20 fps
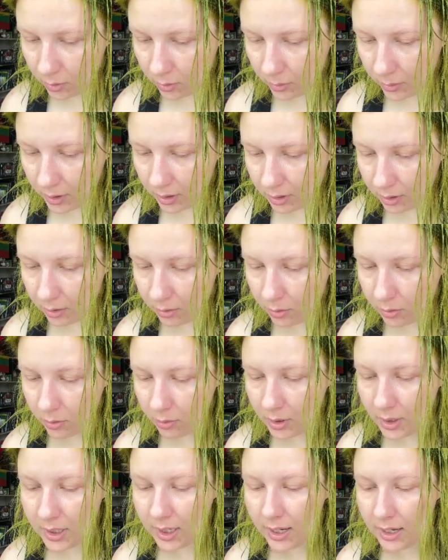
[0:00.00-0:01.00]
we're gonna go
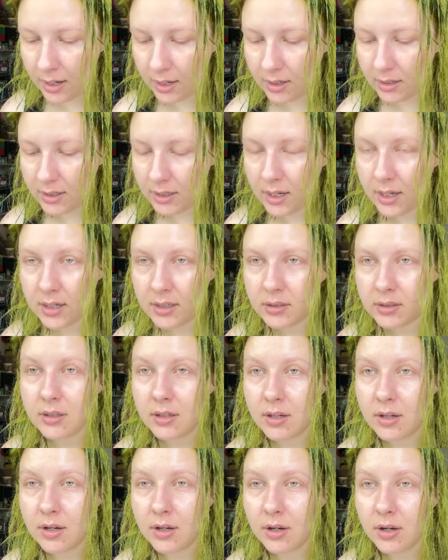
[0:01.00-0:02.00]
ahead and
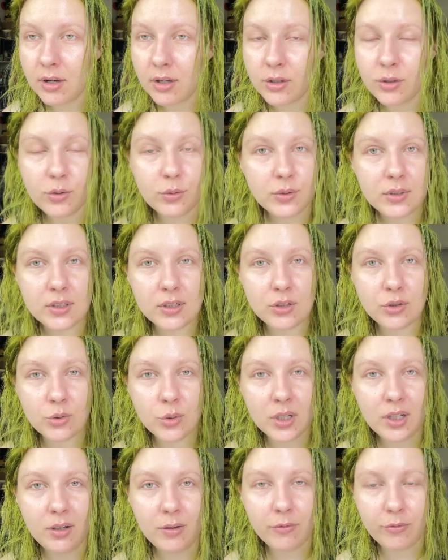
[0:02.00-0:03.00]
use the
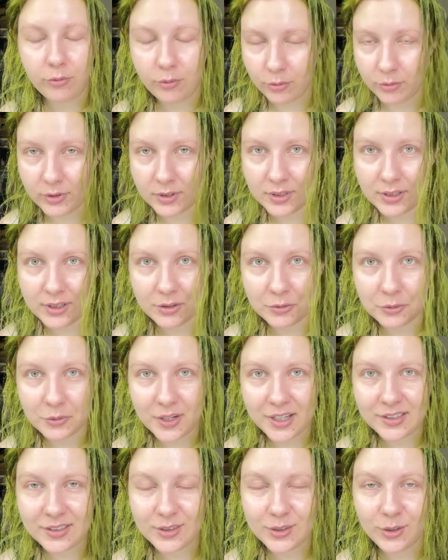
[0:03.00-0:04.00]
drill for the
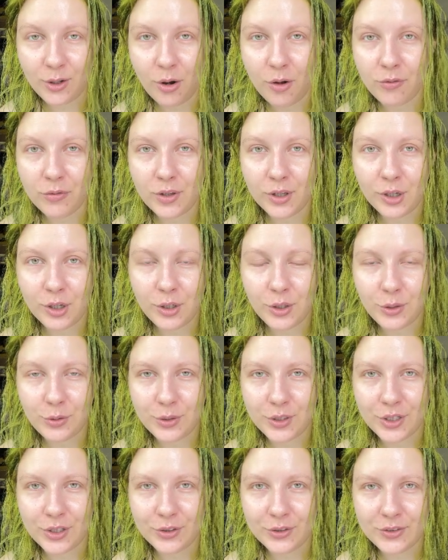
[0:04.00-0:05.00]
rest of the
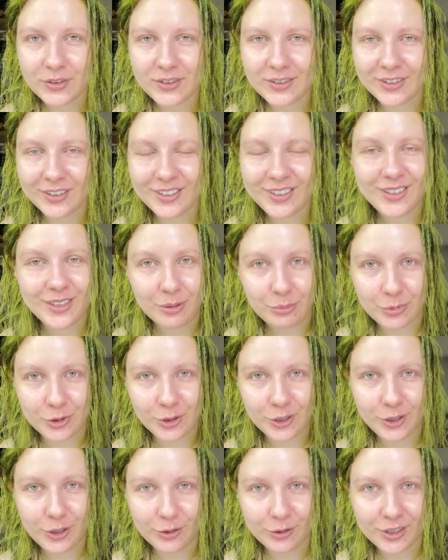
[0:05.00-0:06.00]
cuticles, stubborn
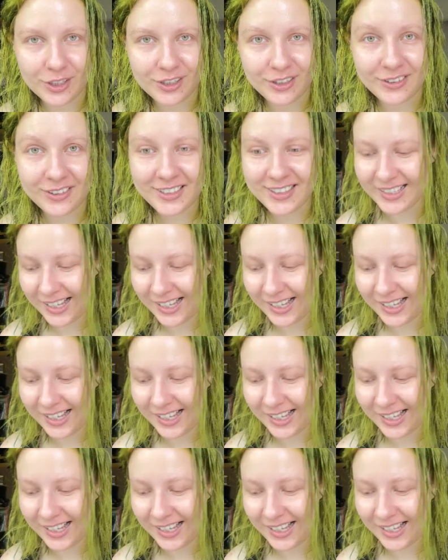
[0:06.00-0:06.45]
cuticles.